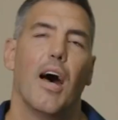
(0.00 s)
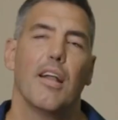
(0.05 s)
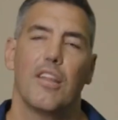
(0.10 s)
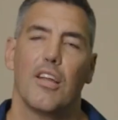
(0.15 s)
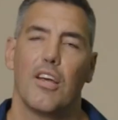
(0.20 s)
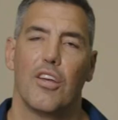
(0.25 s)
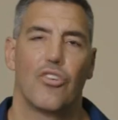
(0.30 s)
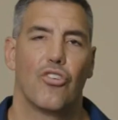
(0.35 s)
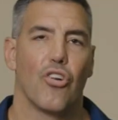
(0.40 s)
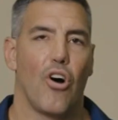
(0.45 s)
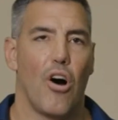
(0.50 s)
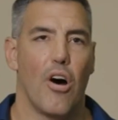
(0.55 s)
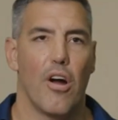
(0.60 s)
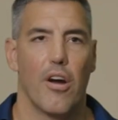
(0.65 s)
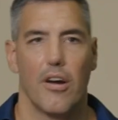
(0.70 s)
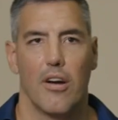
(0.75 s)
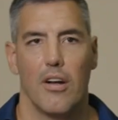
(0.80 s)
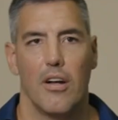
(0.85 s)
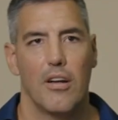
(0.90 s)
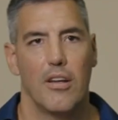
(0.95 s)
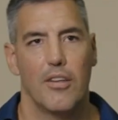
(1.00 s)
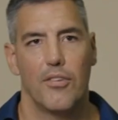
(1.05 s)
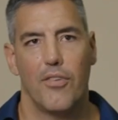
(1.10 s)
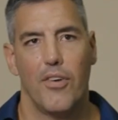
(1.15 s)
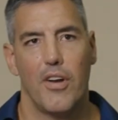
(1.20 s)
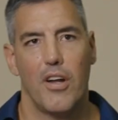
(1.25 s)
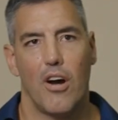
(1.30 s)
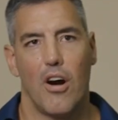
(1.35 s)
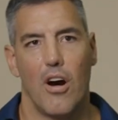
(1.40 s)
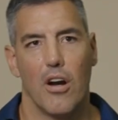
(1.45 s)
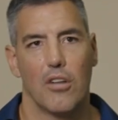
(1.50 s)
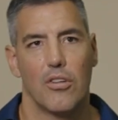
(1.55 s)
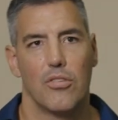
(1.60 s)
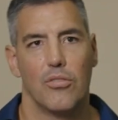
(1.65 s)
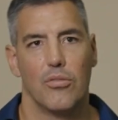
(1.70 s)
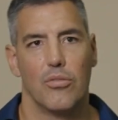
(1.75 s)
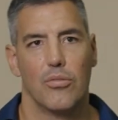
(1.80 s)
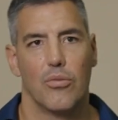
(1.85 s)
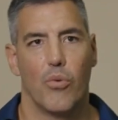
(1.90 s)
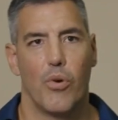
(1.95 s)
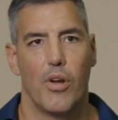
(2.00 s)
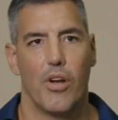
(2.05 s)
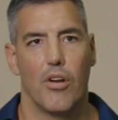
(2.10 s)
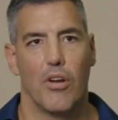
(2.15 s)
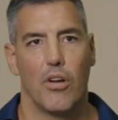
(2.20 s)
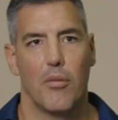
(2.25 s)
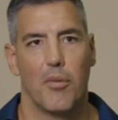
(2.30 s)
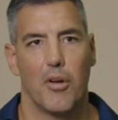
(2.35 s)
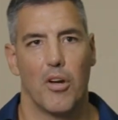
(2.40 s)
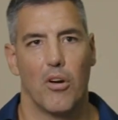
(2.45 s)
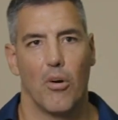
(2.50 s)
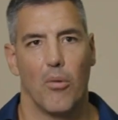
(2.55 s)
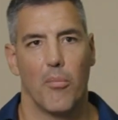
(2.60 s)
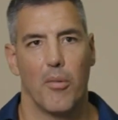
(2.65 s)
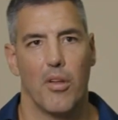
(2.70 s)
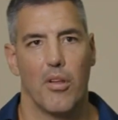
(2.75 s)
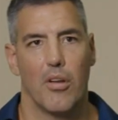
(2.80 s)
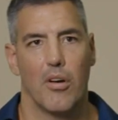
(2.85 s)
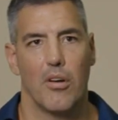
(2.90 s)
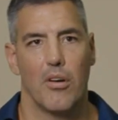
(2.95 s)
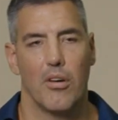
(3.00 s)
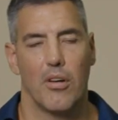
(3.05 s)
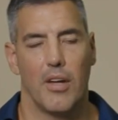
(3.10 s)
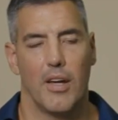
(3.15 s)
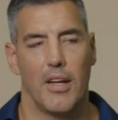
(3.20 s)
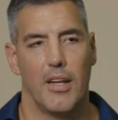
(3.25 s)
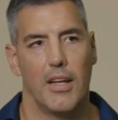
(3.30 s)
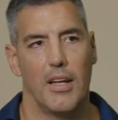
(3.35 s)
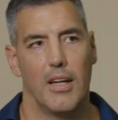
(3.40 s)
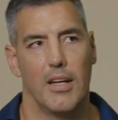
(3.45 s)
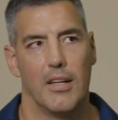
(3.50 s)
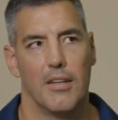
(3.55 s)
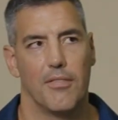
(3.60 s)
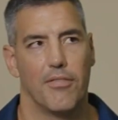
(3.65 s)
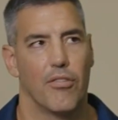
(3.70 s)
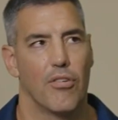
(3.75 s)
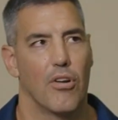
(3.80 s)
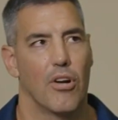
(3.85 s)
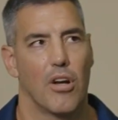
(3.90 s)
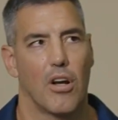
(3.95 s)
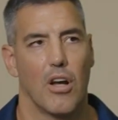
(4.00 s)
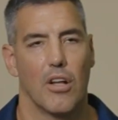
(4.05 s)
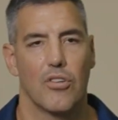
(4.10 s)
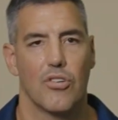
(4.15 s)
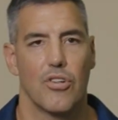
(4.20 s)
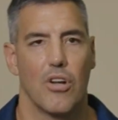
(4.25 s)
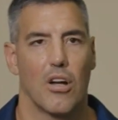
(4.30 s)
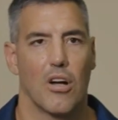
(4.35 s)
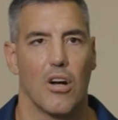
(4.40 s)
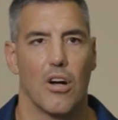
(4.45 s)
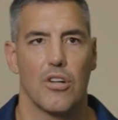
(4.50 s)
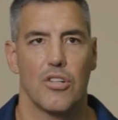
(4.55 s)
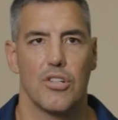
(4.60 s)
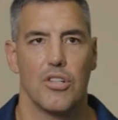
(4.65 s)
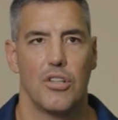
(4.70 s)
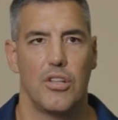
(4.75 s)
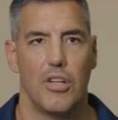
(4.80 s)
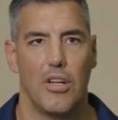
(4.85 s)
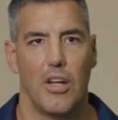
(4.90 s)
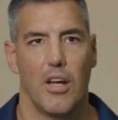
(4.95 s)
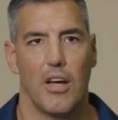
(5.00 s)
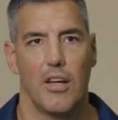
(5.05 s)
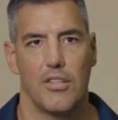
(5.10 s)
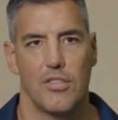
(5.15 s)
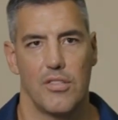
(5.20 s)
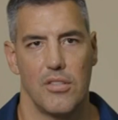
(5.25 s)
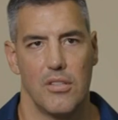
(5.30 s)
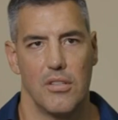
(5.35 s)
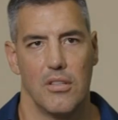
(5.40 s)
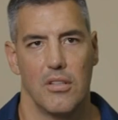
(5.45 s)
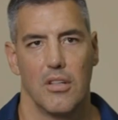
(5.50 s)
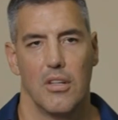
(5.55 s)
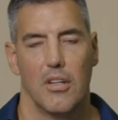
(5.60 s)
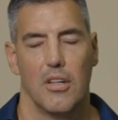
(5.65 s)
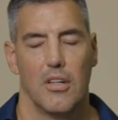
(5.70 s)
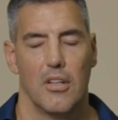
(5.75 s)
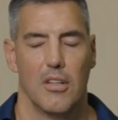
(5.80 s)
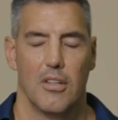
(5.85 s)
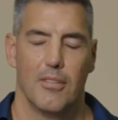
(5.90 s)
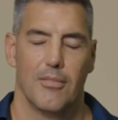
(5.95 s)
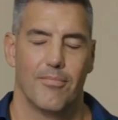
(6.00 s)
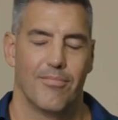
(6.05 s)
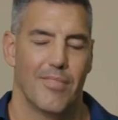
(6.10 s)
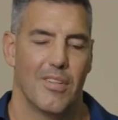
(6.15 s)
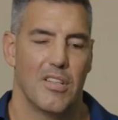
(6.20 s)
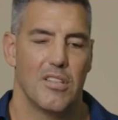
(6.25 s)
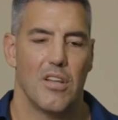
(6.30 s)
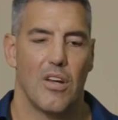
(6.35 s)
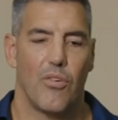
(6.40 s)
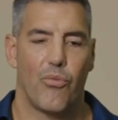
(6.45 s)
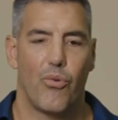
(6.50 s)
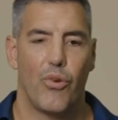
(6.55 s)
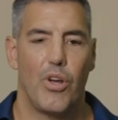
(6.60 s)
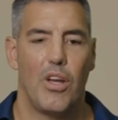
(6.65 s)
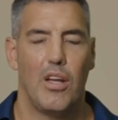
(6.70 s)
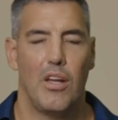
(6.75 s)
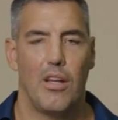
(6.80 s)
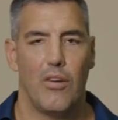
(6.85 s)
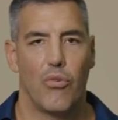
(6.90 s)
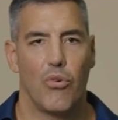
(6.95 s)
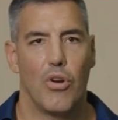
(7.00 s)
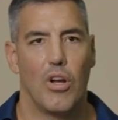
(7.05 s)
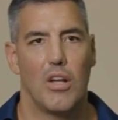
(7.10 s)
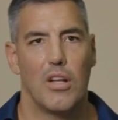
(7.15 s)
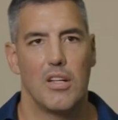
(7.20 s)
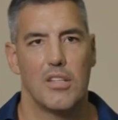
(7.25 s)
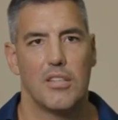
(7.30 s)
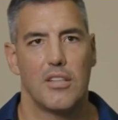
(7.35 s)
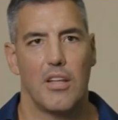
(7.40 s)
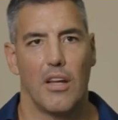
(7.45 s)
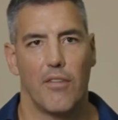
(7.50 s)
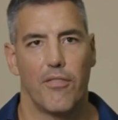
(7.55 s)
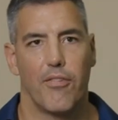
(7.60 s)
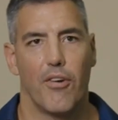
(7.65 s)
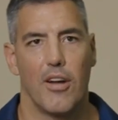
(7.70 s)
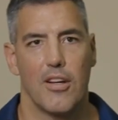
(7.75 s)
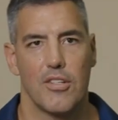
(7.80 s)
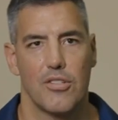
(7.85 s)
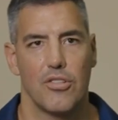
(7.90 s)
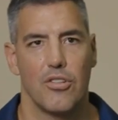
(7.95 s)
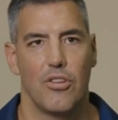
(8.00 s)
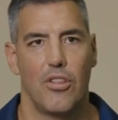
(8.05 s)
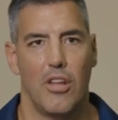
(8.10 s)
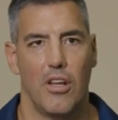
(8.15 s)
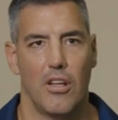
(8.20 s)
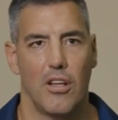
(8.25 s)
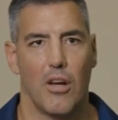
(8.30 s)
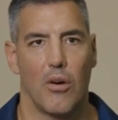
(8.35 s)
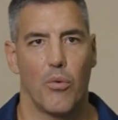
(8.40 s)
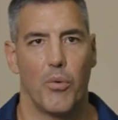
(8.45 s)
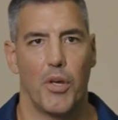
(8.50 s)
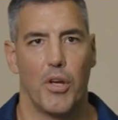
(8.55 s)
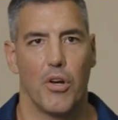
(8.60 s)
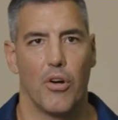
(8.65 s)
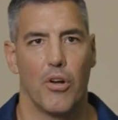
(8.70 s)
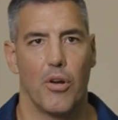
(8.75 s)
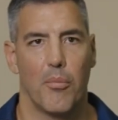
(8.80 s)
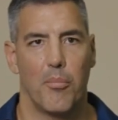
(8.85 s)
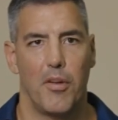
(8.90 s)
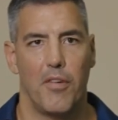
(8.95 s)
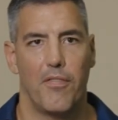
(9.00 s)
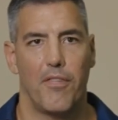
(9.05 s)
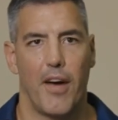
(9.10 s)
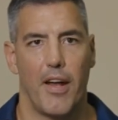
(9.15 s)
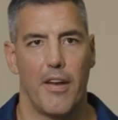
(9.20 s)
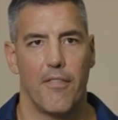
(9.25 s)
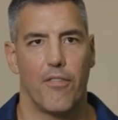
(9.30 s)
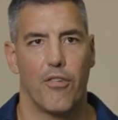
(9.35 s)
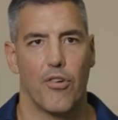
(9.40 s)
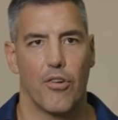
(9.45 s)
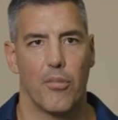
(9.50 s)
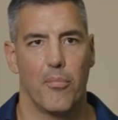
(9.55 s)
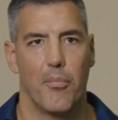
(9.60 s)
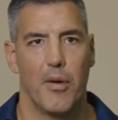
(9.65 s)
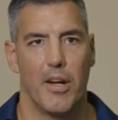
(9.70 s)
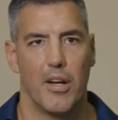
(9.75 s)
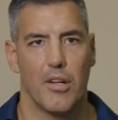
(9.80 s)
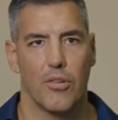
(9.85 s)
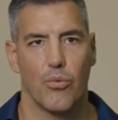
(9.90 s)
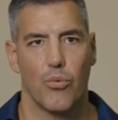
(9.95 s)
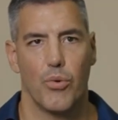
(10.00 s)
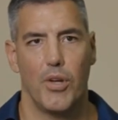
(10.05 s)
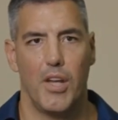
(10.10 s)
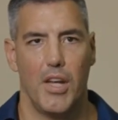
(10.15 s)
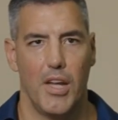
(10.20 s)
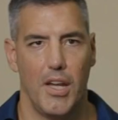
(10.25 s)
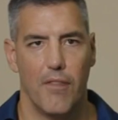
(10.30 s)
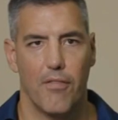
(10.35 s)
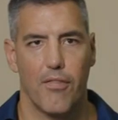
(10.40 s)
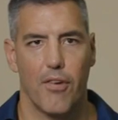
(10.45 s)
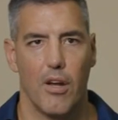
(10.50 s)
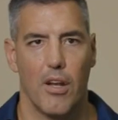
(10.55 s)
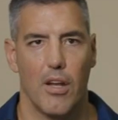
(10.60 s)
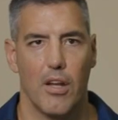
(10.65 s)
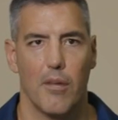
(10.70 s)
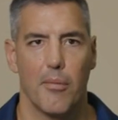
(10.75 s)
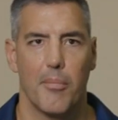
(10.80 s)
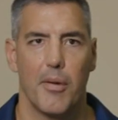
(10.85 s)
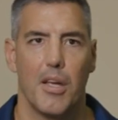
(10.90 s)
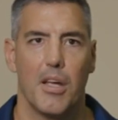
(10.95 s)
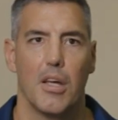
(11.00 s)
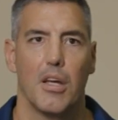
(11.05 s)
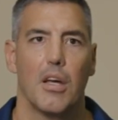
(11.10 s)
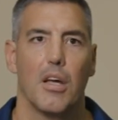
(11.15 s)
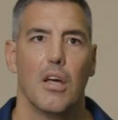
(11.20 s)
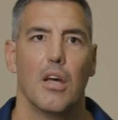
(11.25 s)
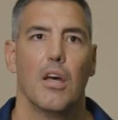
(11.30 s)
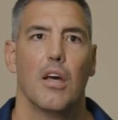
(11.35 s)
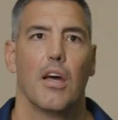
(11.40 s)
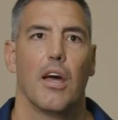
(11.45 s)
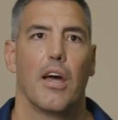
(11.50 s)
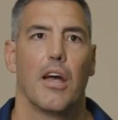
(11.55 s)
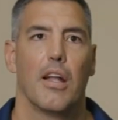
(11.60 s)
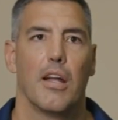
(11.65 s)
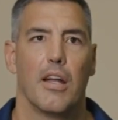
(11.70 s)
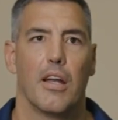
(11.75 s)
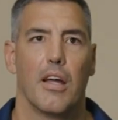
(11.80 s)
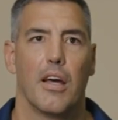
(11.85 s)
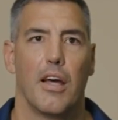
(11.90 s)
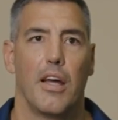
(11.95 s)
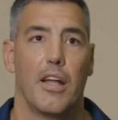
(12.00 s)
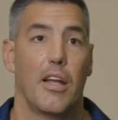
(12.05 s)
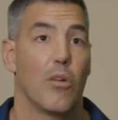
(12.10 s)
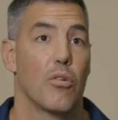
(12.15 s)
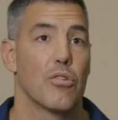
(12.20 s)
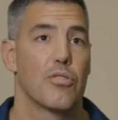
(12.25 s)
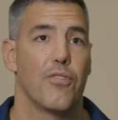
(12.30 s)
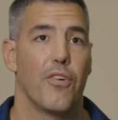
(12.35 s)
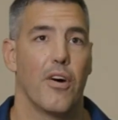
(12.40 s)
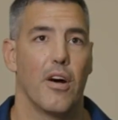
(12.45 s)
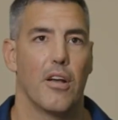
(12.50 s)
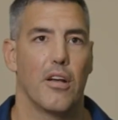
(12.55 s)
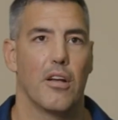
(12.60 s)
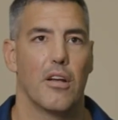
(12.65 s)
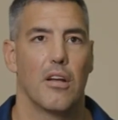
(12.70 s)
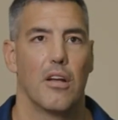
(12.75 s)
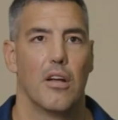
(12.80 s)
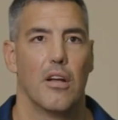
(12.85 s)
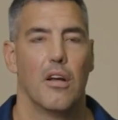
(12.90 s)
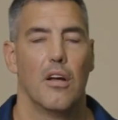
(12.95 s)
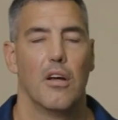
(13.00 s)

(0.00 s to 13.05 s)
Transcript: I think it's hard. It's very hard to win an Olympic gold medal. And for a country like Argentina, it's not really realistic for us to think that we're going to be fighting for the medals. We did it for a little bit, and it was fun.